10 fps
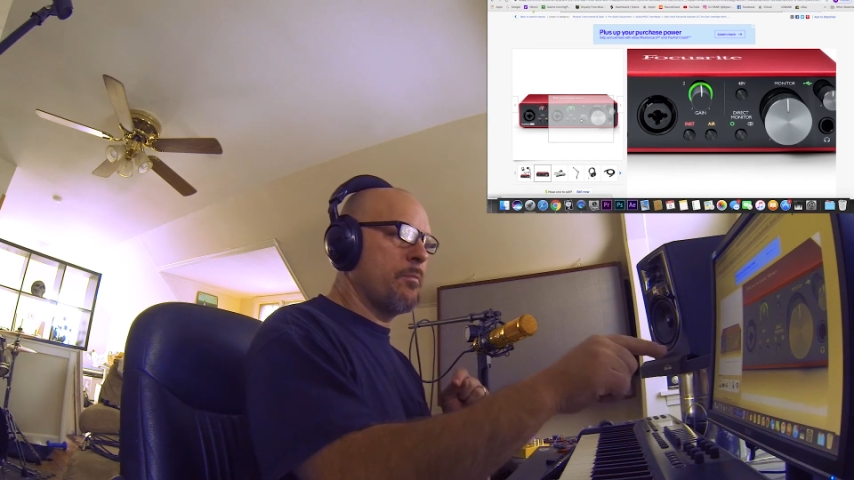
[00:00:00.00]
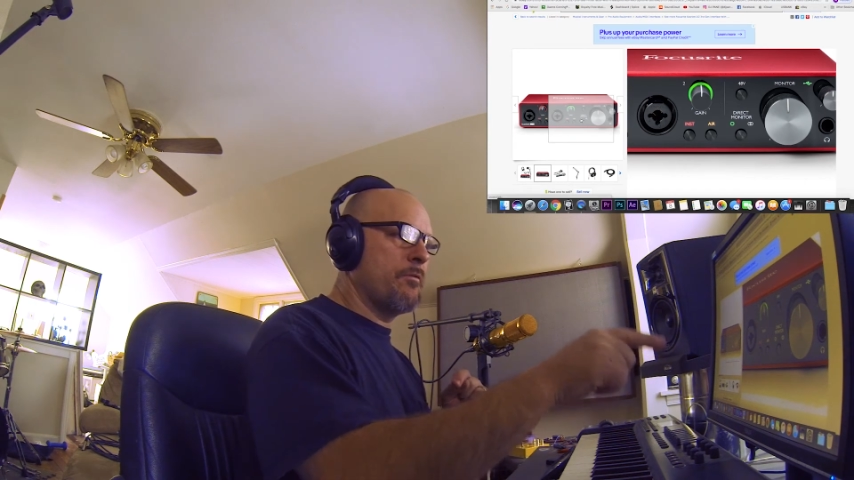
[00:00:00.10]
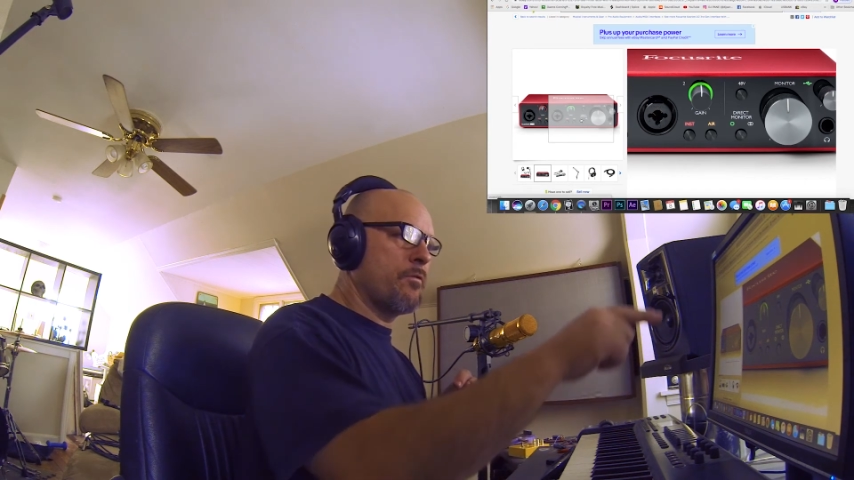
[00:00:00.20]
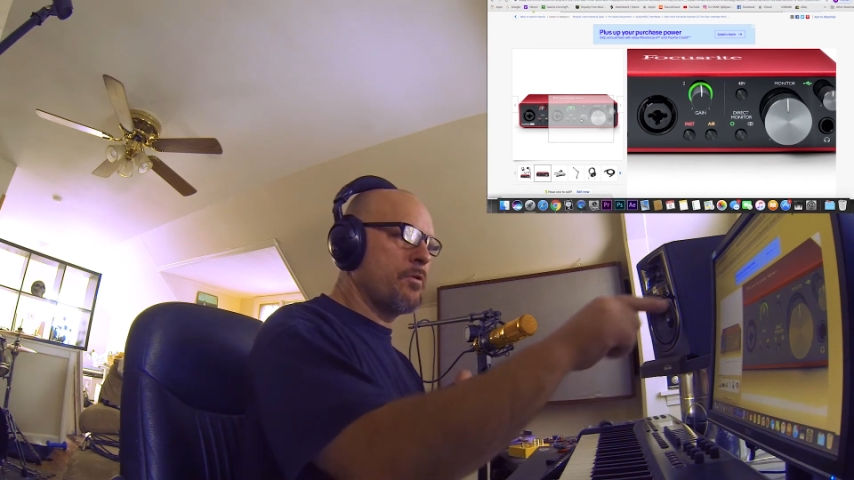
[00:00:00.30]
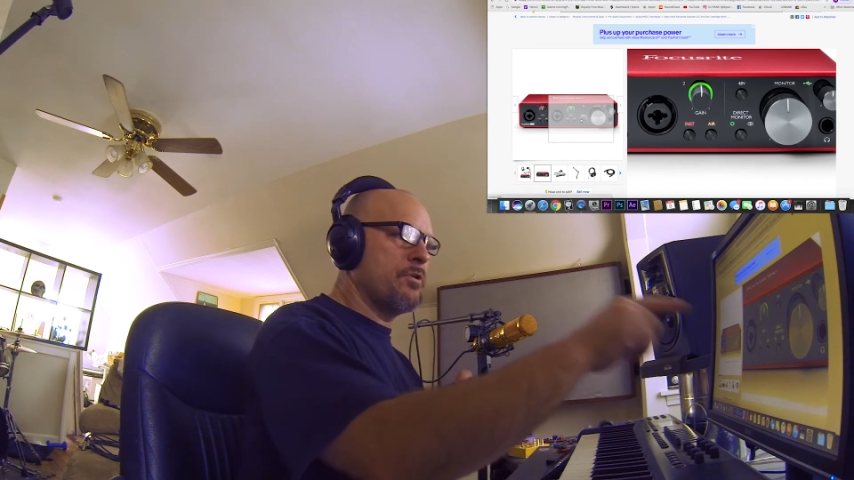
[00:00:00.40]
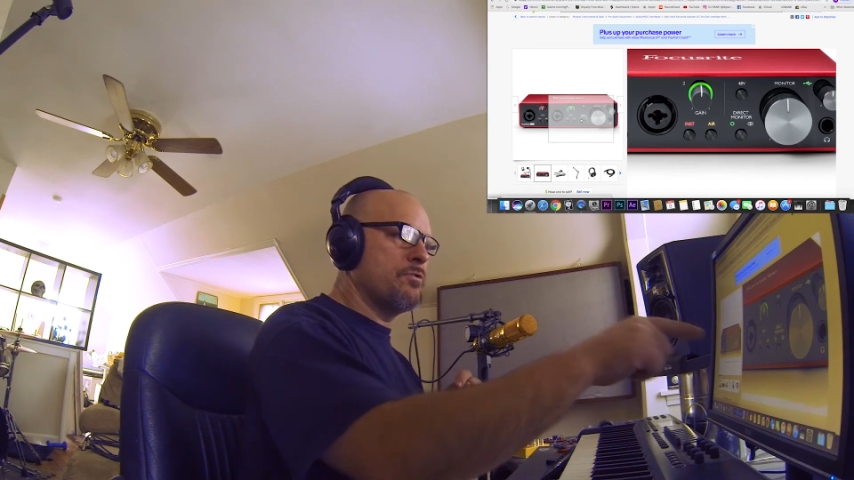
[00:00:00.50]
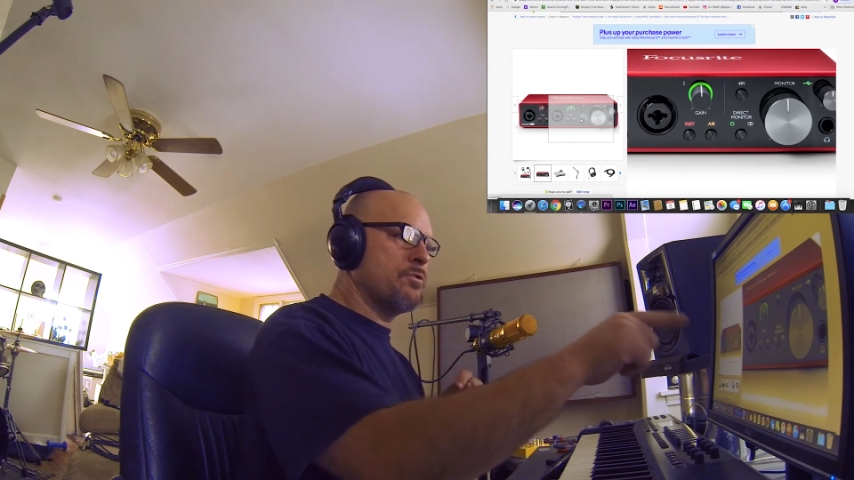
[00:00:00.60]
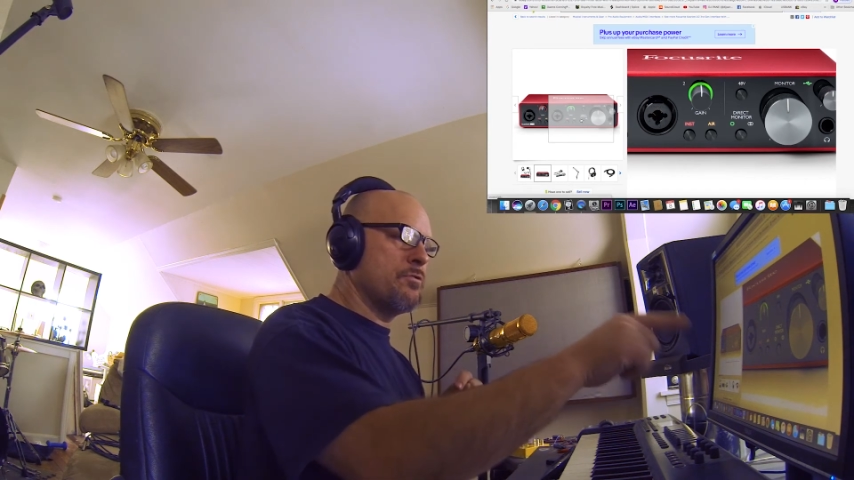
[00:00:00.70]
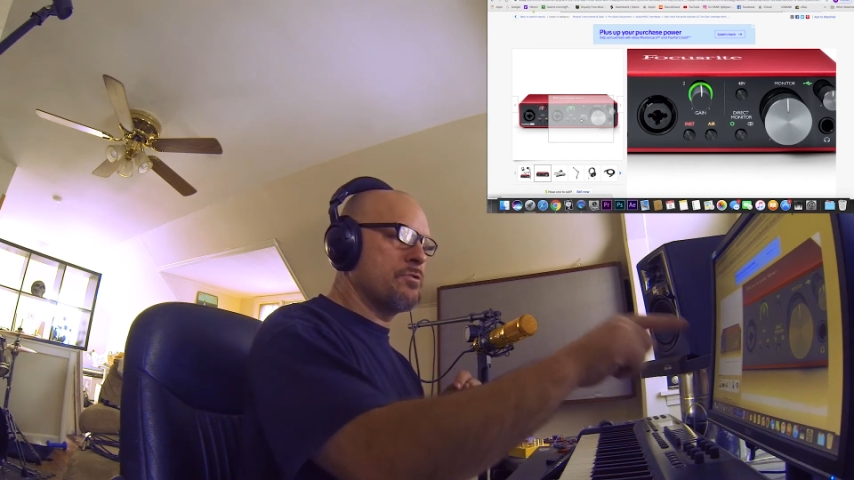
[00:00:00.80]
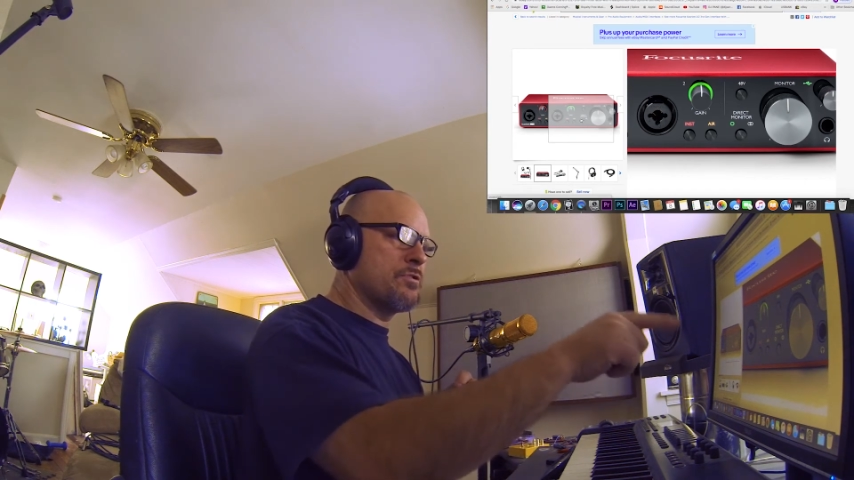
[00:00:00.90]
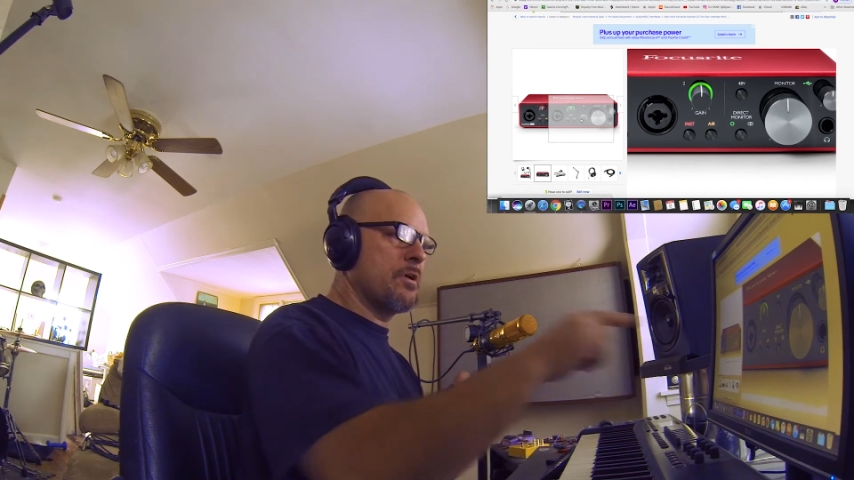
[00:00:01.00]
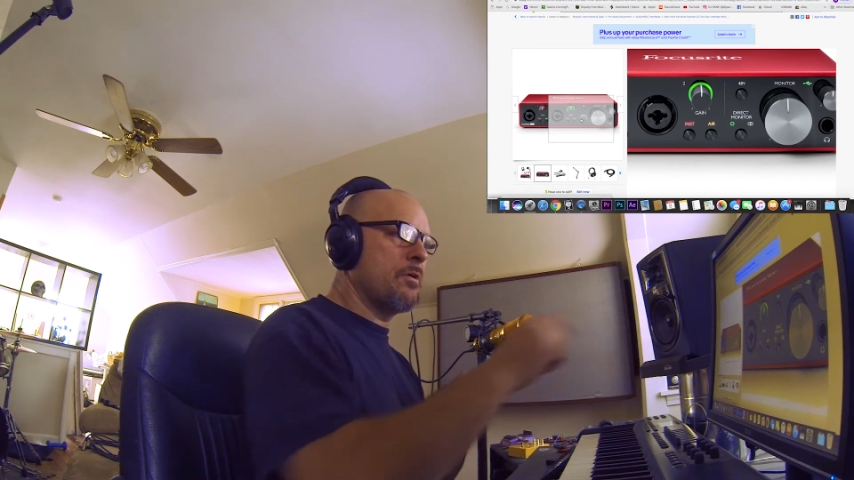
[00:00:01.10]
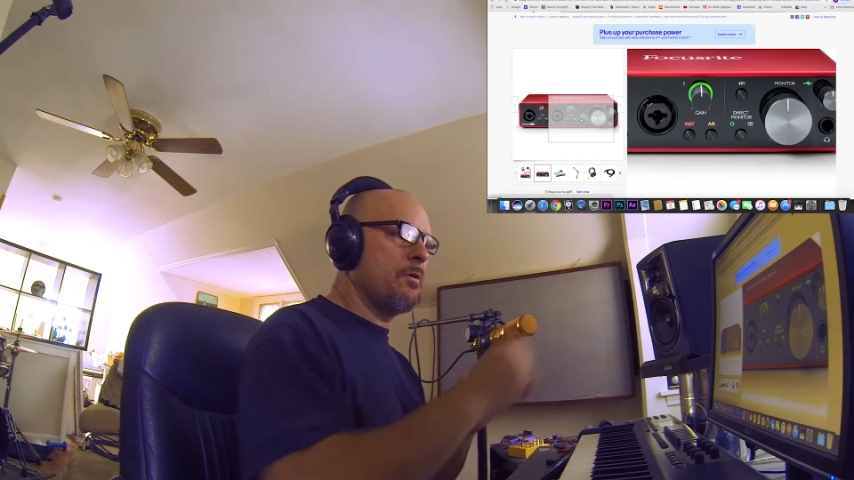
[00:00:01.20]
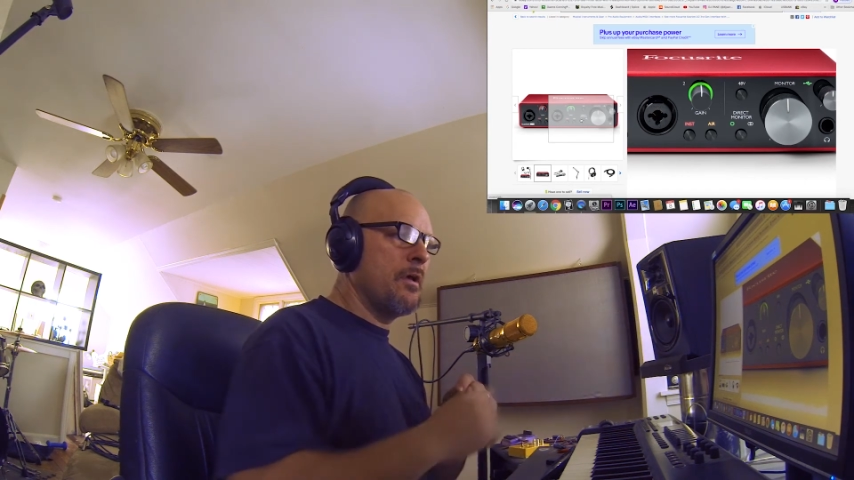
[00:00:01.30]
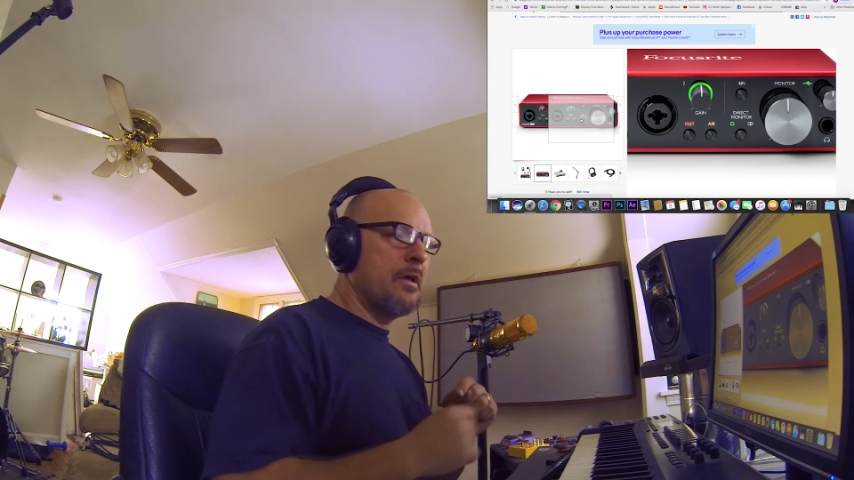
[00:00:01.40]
before you do so